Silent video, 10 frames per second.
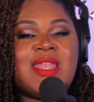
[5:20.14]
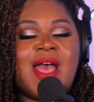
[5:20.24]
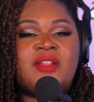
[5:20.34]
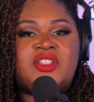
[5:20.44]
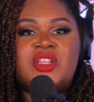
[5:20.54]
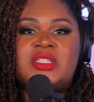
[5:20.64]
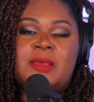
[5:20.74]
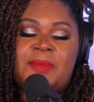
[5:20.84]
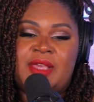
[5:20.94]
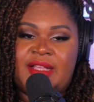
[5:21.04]
not just
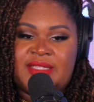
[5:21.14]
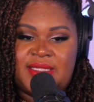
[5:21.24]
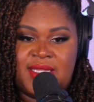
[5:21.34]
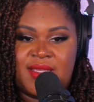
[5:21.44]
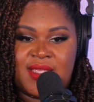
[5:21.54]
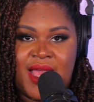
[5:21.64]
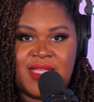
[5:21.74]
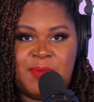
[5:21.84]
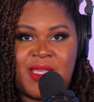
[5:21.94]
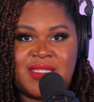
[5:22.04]
get Beyonce ticket,
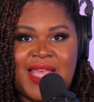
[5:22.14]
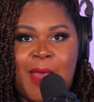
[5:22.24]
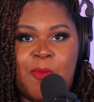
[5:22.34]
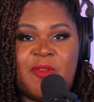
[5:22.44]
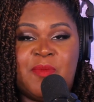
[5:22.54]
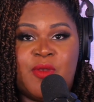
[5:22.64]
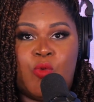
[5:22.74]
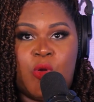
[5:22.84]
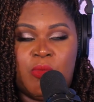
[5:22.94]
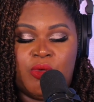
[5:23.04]
guys, because that would have been
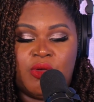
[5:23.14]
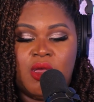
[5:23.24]
normal.